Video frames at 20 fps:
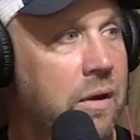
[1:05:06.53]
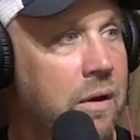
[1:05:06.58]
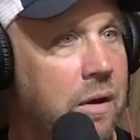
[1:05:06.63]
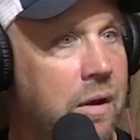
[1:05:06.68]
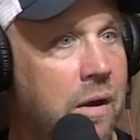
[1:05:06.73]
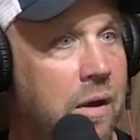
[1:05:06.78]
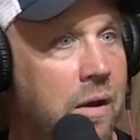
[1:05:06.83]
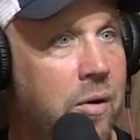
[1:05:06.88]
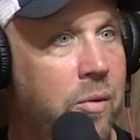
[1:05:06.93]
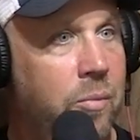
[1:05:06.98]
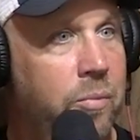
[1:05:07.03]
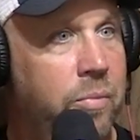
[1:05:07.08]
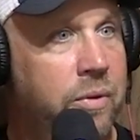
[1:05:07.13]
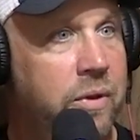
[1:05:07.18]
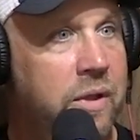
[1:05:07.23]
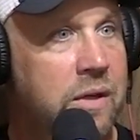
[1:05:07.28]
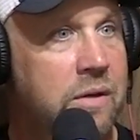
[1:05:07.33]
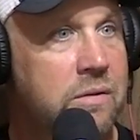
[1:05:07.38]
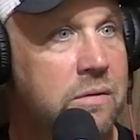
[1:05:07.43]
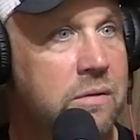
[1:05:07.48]

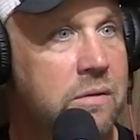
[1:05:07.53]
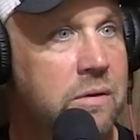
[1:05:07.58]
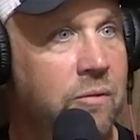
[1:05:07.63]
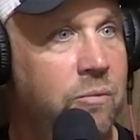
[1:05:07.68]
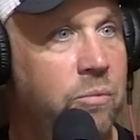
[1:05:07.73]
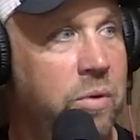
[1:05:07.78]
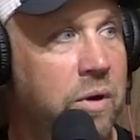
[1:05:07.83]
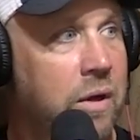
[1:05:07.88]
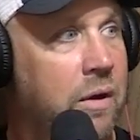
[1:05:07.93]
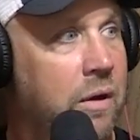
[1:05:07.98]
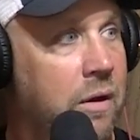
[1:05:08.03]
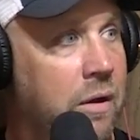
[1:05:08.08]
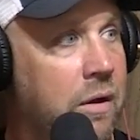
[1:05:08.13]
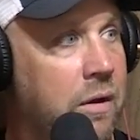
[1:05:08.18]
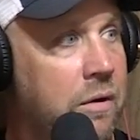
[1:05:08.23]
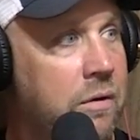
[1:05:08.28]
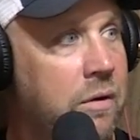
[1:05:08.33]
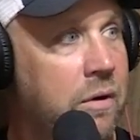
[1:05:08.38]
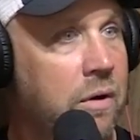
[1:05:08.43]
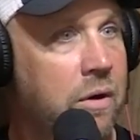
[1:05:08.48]
police have been in
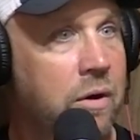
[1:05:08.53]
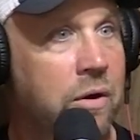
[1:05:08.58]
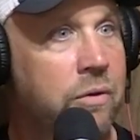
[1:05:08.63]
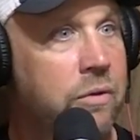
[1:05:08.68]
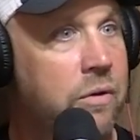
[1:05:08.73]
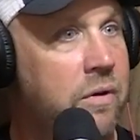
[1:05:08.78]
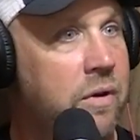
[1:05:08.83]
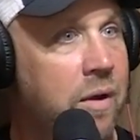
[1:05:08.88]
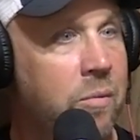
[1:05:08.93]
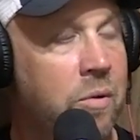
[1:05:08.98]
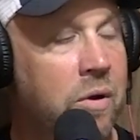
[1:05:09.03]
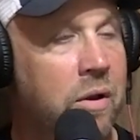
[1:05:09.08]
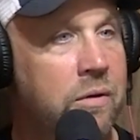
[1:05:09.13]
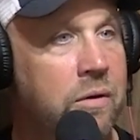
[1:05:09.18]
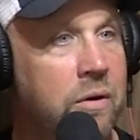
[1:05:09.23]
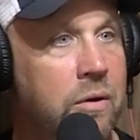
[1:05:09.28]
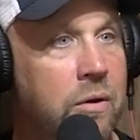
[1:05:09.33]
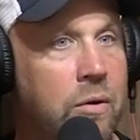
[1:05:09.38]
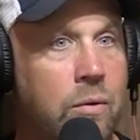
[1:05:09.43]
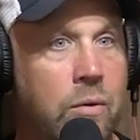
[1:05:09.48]
Ontario. Another time in
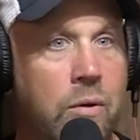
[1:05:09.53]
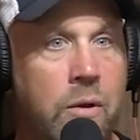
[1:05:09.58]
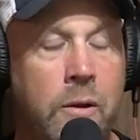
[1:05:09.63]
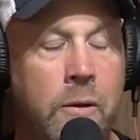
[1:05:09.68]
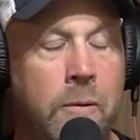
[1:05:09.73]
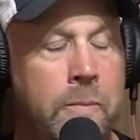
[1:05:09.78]
Ontario,